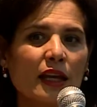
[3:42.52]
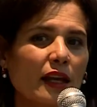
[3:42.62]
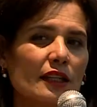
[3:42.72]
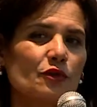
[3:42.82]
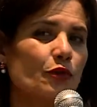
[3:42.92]

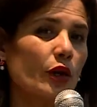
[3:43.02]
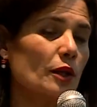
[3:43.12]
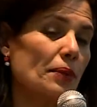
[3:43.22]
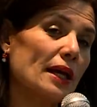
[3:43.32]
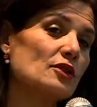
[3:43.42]
It's
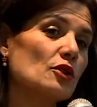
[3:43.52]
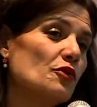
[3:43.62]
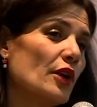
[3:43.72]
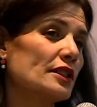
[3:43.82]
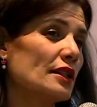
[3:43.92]
40 pesos
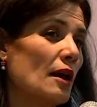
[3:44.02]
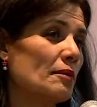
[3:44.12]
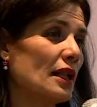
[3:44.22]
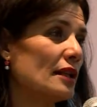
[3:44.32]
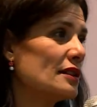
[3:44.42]
for
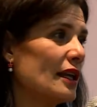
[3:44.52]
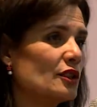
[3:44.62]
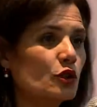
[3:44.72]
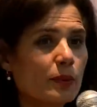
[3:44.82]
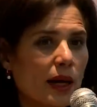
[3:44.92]
exam. That's
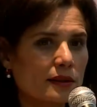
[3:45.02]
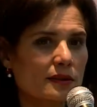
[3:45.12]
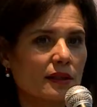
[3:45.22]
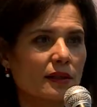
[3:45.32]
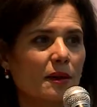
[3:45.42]
like $2.
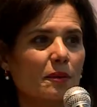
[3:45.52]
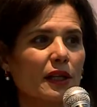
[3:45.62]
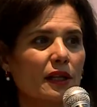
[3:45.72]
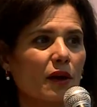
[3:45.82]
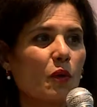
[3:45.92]

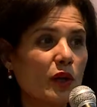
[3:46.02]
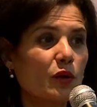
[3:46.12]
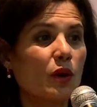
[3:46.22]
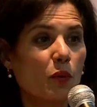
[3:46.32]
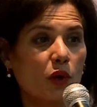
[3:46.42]
But when
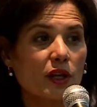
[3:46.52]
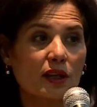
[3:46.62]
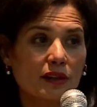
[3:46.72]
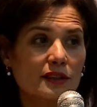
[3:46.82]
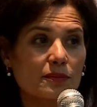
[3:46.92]
you are
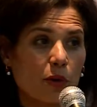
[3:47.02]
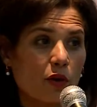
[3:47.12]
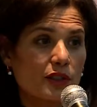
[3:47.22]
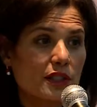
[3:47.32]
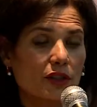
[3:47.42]
working in this
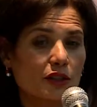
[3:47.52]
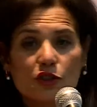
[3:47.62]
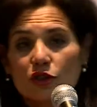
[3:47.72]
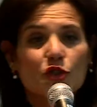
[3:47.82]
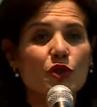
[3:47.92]
poverty
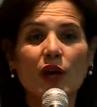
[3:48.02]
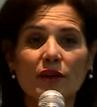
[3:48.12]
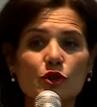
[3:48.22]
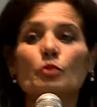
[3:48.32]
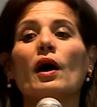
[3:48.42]
conditions, you don't
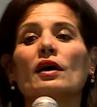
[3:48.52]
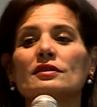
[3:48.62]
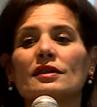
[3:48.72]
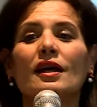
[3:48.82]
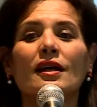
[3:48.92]
have $2
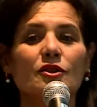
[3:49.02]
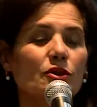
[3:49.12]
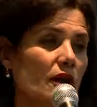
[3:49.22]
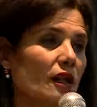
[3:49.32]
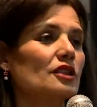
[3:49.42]

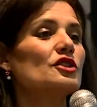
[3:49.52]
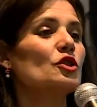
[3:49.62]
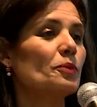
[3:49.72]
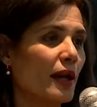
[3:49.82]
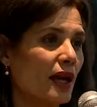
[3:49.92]

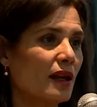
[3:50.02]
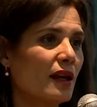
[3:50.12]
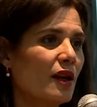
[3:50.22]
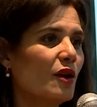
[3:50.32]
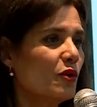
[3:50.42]
to pay
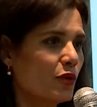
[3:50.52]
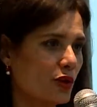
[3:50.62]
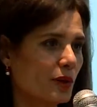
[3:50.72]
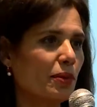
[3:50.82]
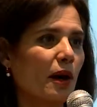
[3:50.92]

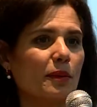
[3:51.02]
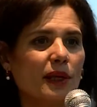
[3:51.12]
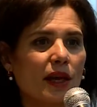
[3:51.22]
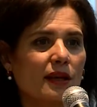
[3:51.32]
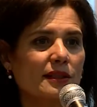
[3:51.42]
for the
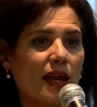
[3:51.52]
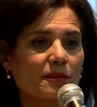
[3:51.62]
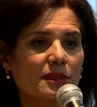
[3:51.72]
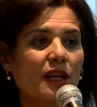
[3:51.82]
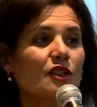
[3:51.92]
public
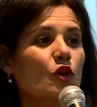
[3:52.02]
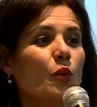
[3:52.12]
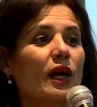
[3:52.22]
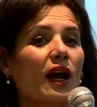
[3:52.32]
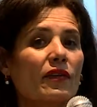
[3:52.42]
exams. So
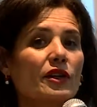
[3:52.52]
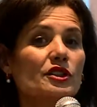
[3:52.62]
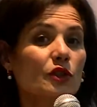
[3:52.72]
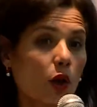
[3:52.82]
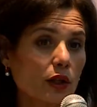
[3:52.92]
we gather a
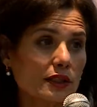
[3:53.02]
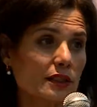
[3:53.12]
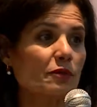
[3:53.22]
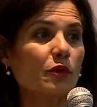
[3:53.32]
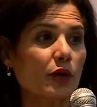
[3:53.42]

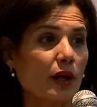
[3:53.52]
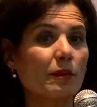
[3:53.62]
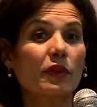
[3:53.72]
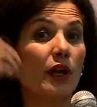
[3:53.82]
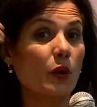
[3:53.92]
scholarship for them.
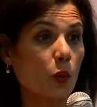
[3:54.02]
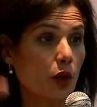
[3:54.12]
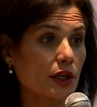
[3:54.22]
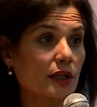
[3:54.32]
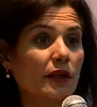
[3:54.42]
They're
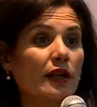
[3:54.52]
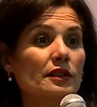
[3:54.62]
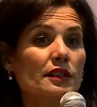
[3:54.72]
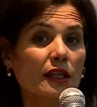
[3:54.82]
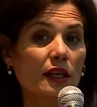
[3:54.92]
working
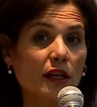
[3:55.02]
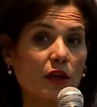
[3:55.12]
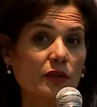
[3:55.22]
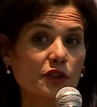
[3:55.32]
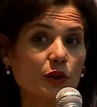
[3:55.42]
there, taking
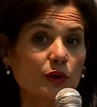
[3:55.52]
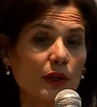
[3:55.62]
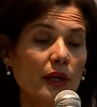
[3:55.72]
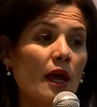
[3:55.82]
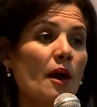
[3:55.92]
care of the
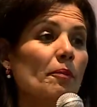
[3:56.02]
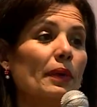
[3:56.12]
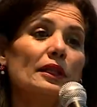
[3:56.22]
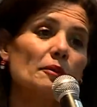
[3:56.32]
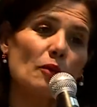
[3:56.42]
children.
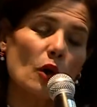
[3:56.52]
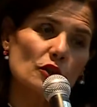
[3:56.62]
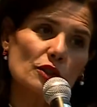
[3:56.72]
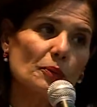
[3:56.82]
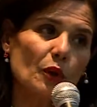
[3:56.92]
But the
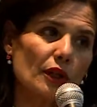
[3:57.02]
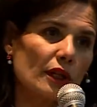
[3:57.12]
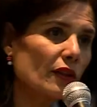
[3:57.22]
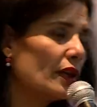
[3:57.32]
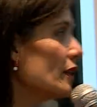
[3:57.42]
most
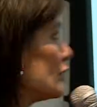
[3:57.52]
important thing